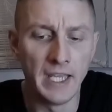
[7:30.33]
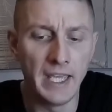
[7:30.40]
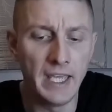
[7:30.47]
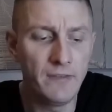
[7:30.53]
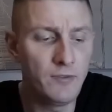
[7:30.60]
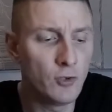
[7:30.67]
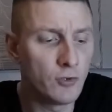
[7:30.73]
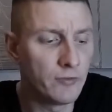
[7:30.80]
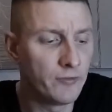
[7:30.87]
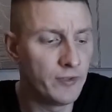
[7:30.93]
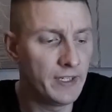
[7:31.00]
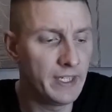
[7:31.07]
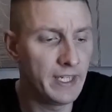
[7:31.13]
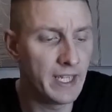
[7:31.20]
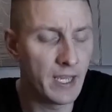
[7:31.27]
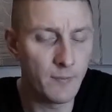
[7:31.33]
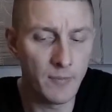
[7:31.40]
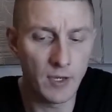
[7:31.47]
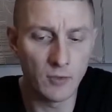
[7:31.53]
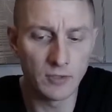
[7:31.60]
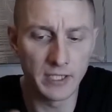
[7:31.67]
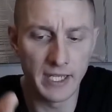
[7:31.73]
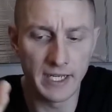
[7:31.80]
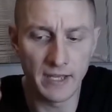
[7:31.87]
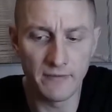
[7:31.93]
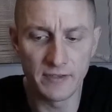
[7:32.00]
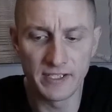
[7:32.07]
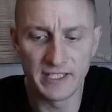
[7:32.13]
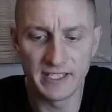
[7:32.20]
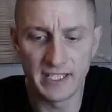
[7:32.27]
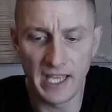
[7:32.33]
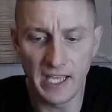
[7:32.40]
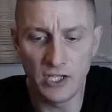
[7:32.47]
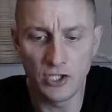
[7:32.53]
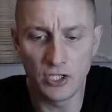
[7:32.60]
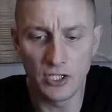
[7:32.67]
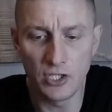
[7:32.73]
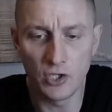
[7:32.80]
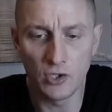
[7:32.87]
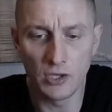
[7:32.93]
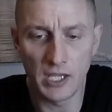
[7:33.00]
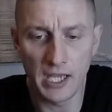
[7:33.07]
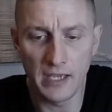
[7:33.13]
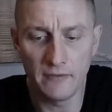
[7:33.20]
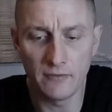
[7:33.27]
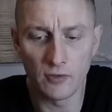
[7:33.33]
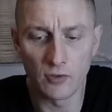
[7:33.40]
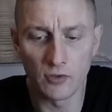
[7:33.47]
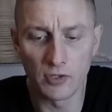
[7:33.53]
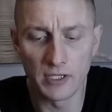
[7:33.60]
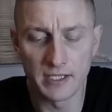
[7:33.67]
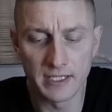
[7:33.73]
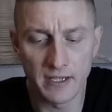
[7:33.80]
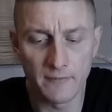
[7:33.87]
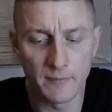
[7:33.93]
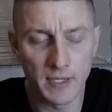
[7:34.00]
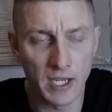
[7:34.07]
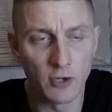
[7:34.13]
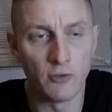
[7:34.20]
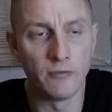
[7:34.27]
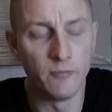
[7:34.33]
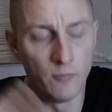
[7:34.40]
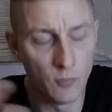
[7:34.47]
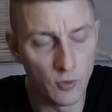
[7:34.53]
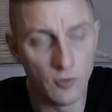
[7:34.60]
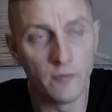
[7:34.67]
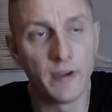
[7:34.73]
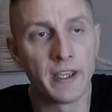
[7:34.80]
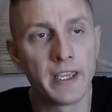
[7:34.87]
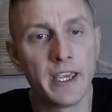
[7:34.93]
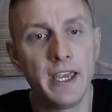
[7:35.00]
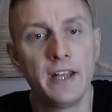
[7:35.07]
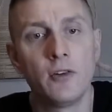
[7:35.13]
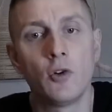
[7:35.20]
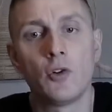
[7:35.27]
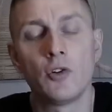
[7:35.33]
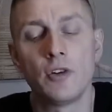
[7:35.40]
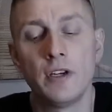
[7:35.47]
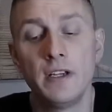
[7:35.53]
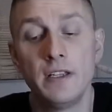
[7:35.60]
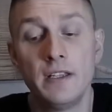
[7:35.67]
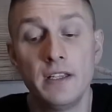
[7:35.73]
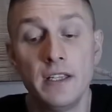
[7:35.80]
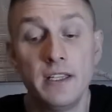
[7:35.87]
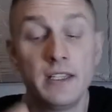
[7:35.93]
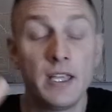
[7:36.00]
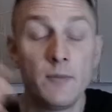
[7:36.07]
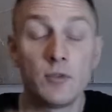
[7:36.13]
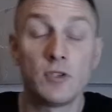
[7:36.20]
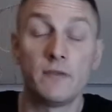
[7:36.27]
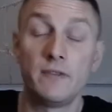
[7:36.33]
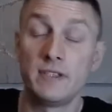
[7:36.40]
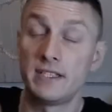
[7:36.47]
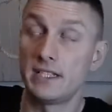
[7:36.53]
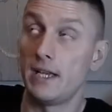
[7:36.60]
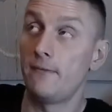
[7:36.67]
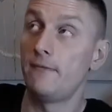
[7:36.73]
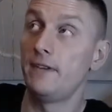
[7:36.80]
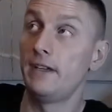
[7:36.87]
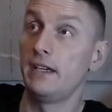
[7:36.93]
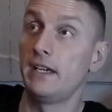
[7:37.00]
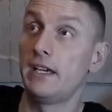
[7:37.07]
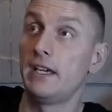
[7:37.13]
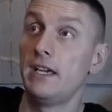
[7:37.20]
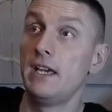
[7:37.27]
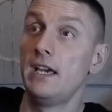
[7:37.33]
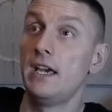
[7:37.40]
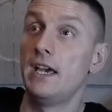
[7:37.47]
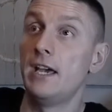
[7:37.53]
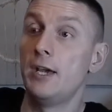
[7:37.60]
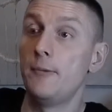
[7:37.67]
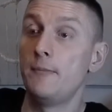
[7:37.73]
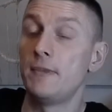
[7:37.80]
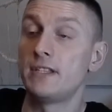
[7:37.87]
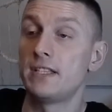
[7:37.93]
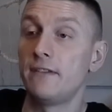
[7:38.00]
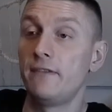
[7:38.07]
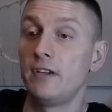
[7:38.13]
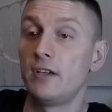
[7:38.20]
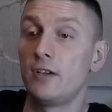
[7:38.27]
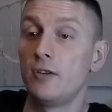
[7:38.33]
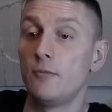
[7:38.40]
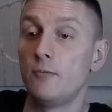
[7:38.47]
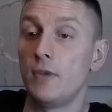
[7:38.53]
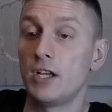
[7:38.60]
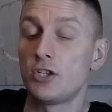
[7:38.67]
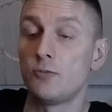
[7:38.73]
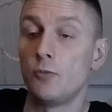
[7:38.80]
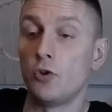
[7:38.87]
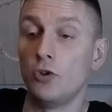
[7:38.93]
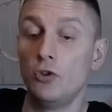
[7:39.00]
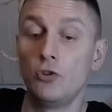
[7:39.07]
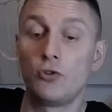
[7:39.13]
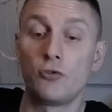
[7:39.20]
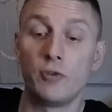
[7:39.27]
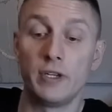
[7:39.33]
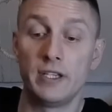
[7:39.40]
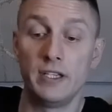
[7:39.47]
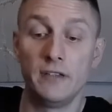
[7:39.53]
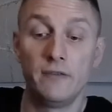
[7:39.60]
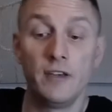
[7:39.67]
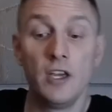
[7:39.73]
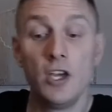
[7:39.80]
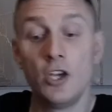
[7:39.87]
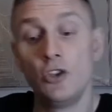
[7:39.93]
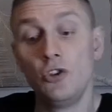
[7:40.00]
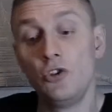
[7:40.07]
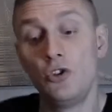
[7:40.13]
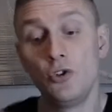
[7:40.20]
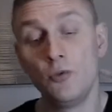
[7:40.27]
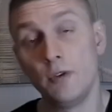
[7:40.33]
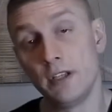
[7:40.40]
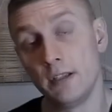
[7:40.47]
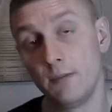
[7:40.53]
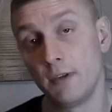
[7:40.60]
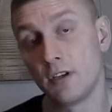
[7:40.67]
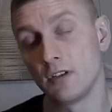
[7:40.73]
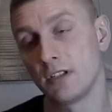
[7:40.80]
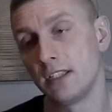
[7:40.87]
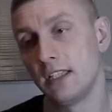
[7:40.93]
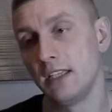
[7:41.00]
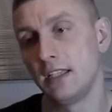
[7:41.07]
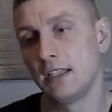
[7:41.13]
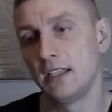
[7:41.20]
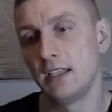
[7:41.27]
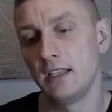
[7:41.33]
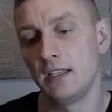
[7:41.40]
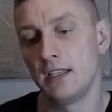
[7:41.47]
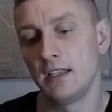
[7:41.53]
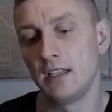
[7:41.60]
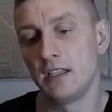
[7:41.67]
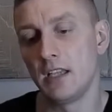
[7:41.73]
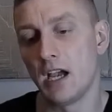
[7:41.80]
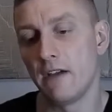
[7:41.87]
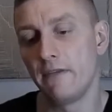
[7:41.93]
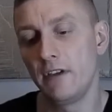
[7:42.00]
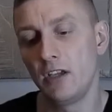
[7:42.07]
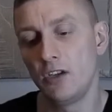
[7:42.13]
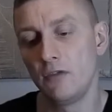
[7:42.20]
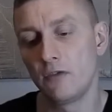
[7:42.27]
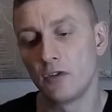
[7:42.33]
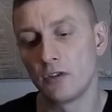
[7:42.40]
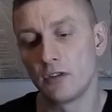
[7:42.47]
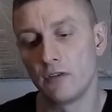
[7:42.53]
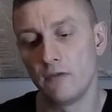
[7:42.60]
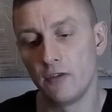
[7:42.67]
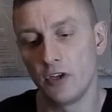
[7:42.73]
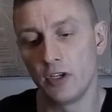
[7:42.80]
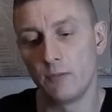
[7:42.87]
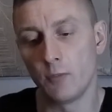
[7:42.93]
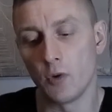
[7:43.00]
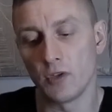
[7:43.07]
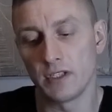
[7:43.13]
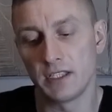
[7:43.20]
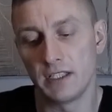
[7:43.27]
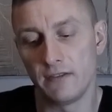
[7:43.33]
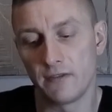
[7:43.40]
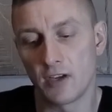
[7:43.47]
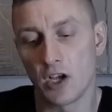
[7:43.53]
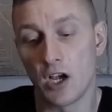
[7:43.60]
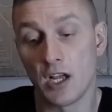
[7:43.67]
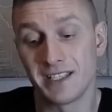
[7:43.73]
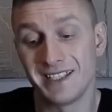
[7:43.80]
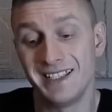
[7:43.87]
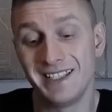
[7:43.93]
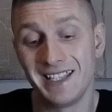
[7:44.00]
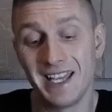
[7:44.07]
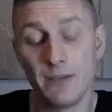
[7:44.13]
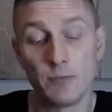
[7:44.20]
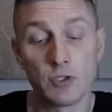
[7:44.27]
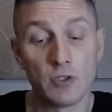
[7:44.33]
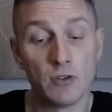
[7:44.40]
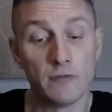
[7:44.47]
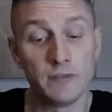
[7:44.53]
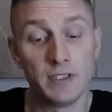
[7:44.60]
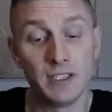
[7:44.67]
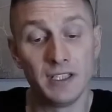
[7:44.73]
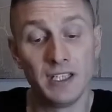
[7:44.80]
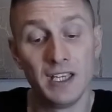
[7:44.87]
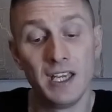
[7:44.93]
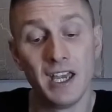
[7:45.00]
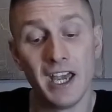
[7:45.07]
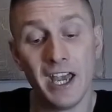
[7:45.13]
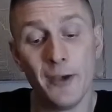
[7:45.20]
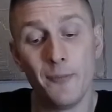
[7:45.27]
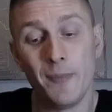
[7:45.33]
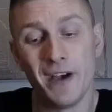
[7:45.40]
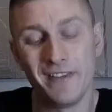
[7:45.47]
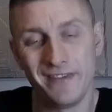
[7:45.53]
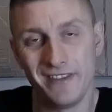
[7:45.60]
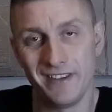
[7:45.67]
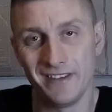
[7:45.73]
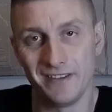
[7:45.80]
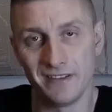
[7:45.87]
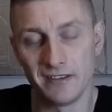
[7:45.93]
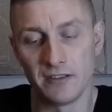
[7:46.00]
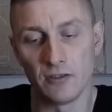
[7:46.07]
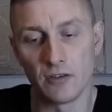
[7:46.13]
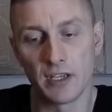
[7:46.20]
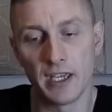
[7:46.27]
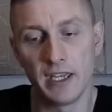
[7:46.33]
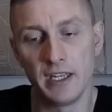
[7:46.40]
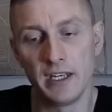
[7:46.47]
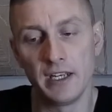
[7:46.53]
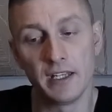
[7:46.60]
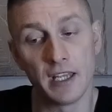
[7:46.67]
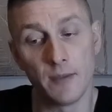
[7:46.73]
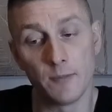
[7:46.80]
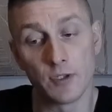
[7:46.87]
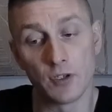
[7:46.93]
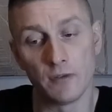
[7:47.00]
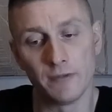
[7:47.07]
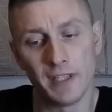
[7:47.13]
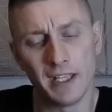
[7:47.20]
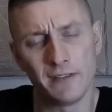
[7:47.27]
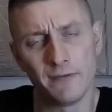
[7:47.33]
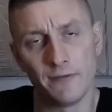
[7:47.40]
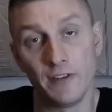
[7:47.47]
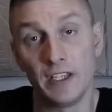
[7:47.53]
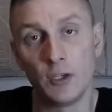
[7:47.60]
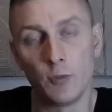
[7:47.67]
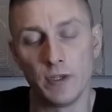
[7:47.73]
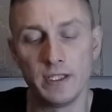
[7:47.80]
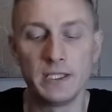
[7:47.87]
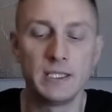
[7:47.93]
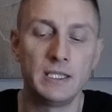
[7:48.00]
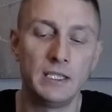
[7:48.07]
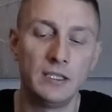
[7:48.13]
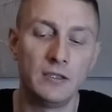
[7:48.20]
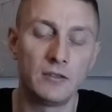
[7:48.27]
If you're thinking about another stage in your life, or some kind of move again, or in terms of something much more lucrative, do it, because I think you got very positive cards in terms of the abundance. Okay, and in terms of that frequency.